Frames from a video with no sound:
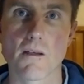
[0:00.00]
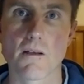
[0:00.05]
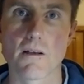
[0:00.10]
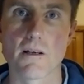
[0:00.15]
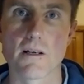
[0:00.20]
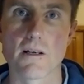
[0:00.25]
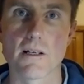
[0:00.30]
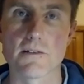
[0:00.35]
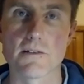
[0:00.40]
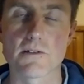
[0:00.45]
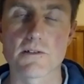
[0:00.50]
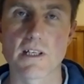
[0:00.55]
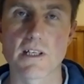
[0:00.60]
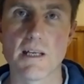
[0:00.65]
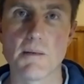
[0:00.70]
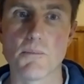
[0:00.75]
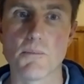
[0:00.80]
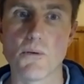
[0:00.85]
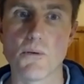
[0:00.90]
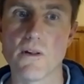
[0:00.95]
And just
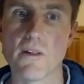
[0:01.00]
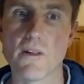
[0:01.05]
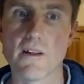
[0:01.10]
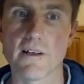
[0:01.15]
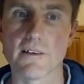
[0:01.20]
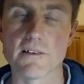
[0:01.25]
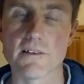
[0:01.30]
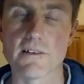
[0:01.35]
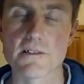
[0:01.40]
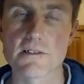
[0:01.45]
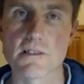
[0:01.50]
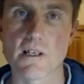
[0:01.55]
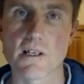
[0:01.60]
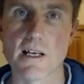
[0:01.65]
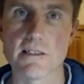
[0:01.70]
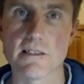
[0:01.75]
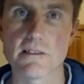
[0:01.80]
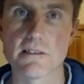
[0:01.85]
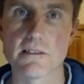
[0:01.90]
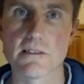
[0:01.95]
keep breathing in this
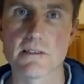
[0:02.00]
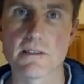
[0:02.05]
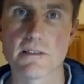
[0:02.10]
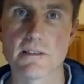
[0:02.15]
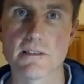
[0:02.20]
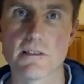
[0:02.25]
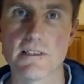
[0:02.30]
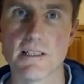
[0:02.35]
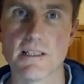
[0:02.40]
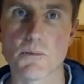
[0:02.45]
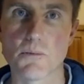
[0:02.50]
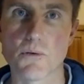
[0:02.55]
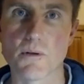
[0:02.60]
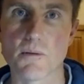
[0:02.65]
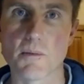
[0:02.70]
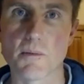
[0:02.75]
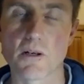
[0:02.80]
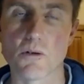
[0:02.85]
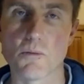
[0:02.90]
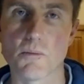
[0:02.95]
nice, deep
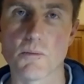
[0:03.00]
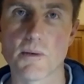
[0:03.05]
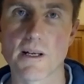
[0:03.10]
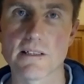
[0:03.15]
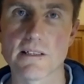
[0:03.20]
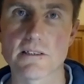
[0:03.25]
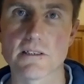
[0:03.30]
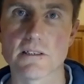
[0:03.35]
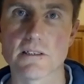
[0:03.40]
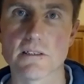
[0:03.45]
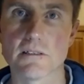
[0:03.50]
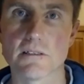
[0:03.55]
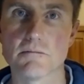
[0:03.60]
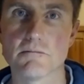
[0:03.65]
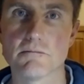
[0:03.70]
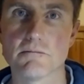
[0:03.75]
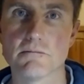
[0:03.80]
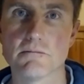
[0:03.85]
rhythmical pattern.